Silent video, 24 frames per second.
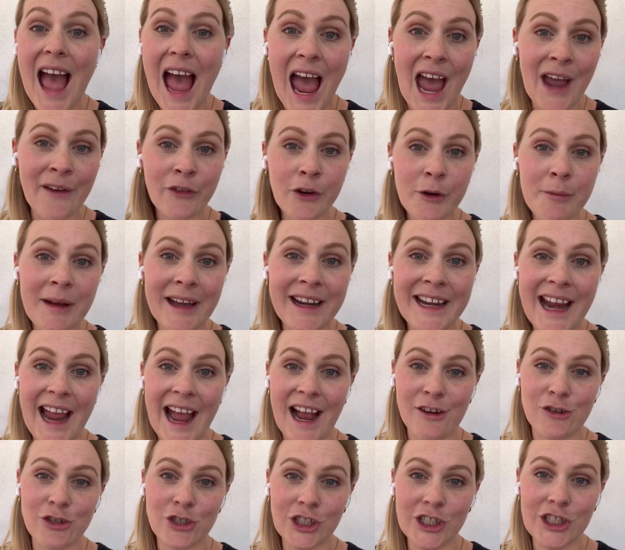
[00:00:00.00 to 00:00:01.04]
everybody
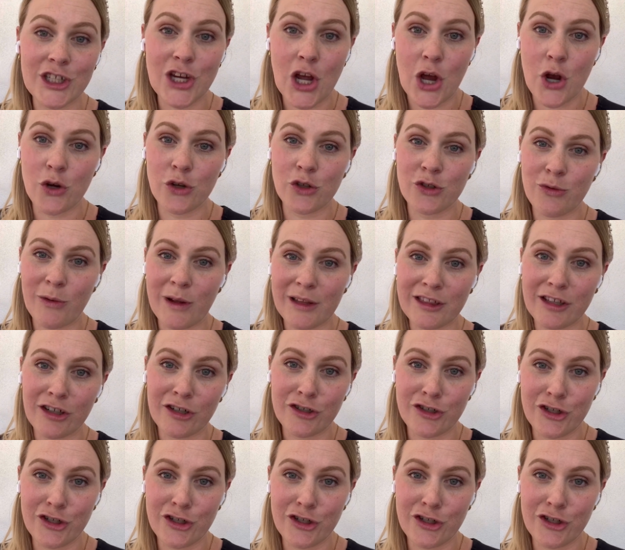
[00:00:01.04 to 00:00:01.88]
actually knows what they're